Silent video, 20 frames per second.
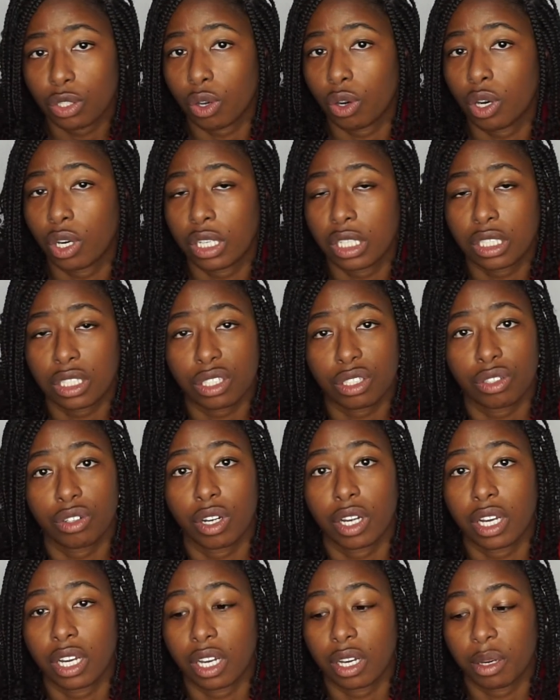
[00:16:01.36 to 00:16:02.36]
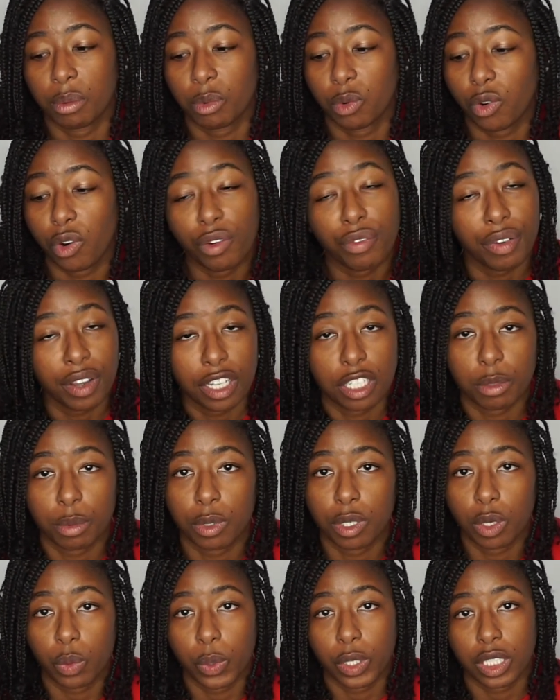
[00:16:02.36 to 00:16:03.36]
on Instagram or
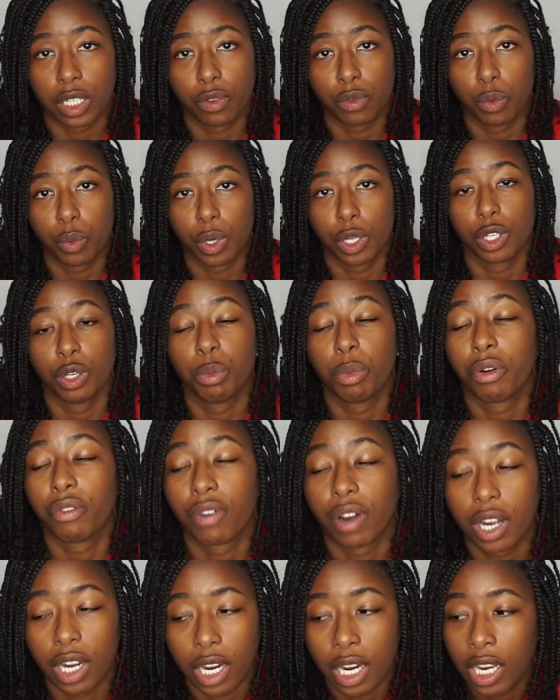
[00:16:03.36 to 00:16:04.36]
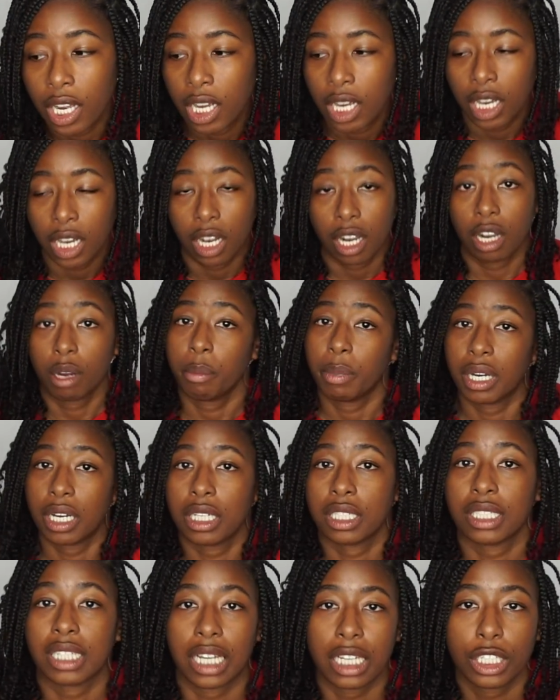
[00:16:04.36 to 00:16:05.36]
Facebook, whichever one you prefer. But
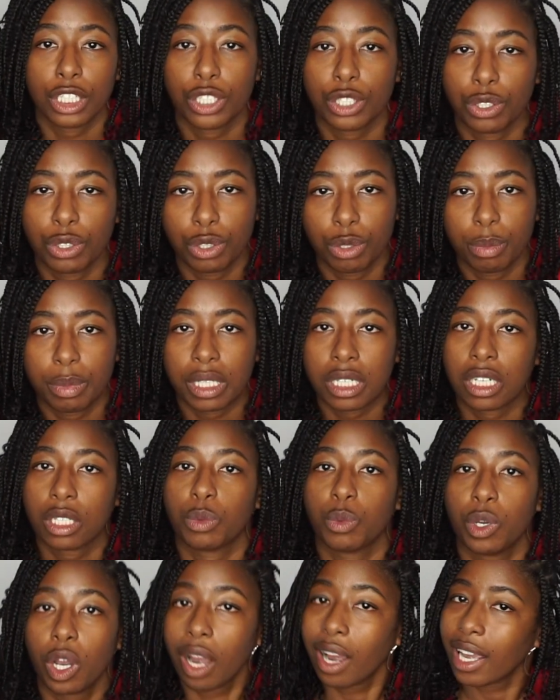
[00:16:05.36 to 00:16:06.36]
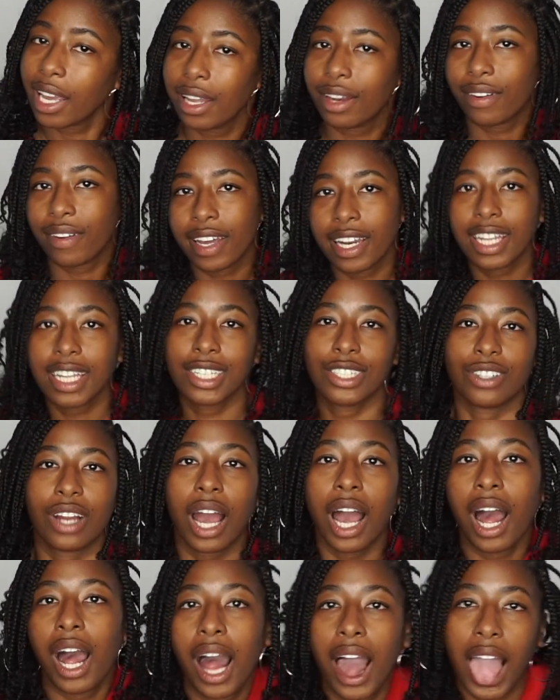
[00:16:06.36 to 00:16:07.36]
stay tuned, because we are getting ready to
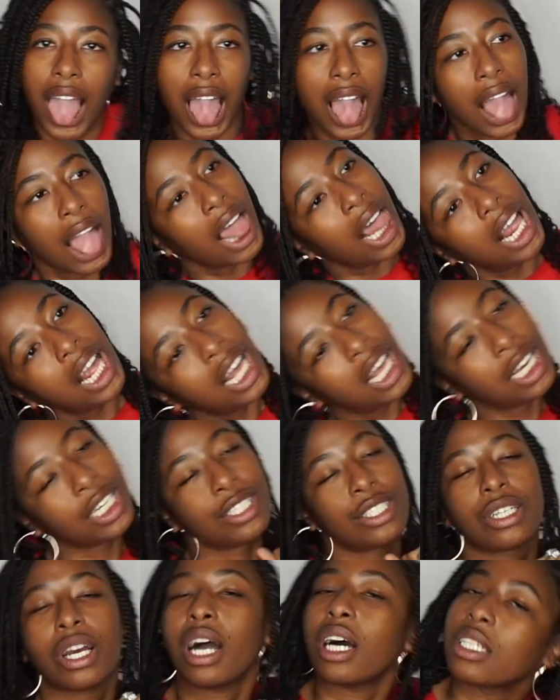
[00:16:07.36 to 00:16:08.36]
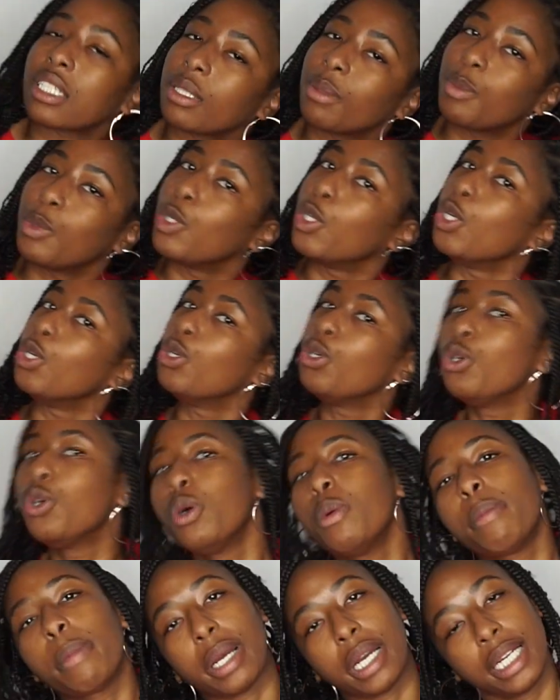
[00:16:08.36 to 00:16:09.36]
drop some new
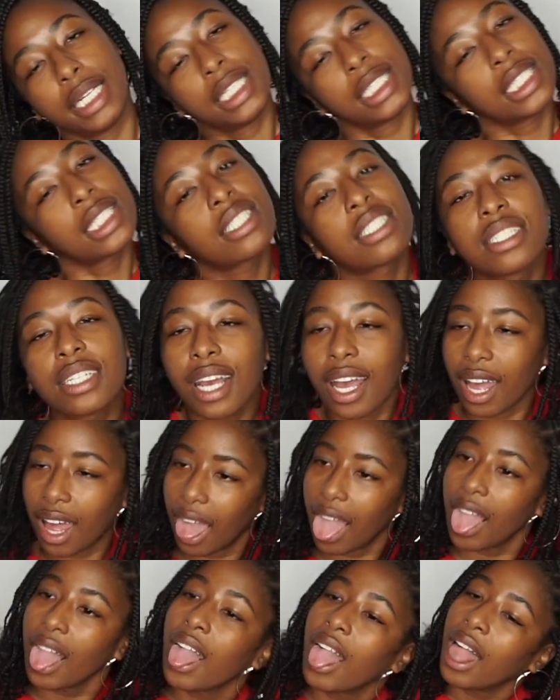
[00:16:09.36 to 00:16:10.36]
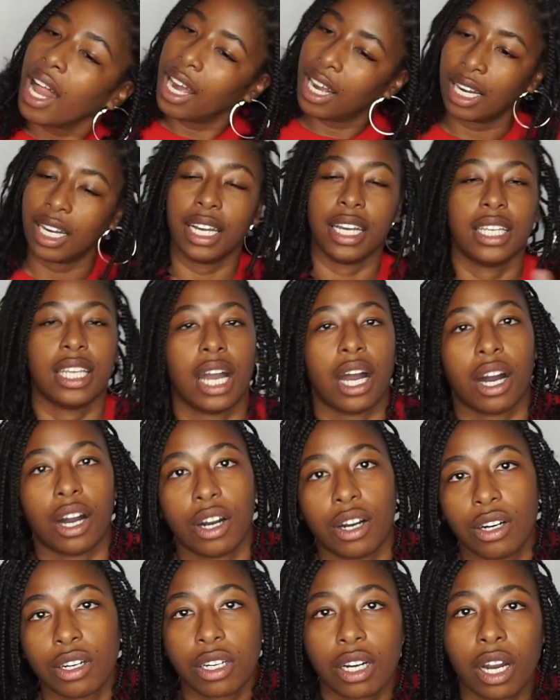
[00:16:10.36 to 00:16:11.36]
merch. And
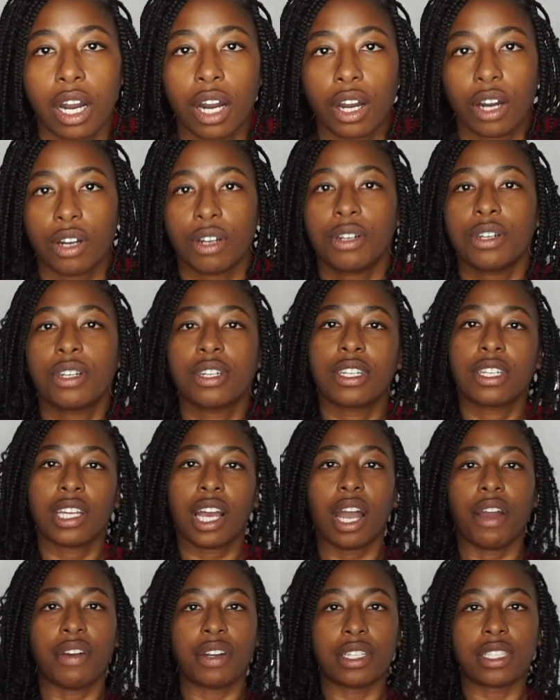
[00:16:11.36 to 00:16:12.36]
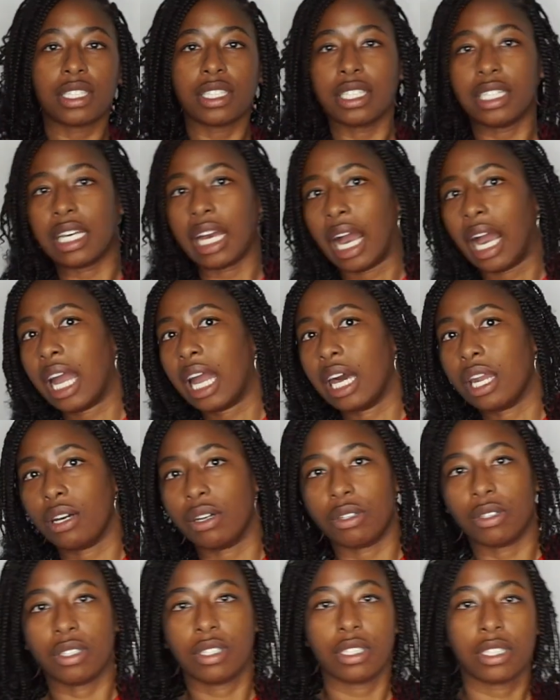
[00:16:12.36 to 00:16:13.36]
y'all already see it. I got
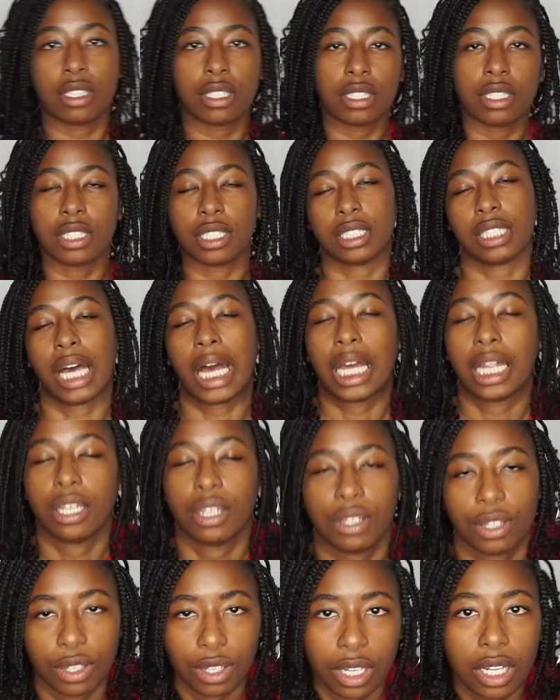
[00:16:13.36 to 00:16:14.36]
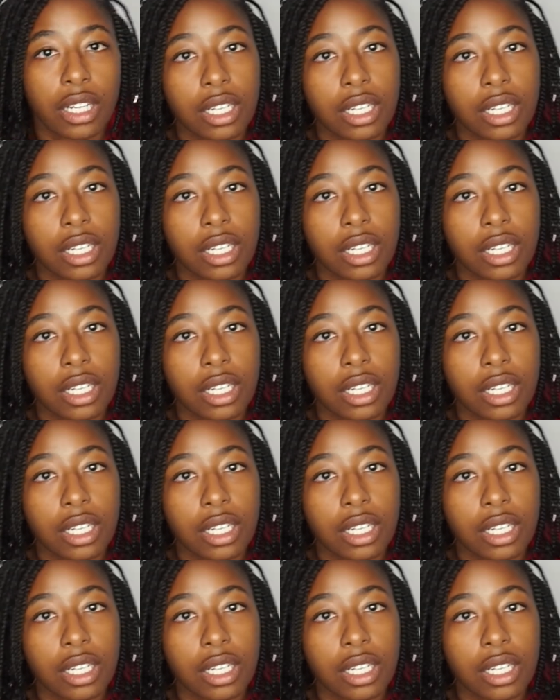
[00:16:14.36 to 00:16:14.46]
on a little something new,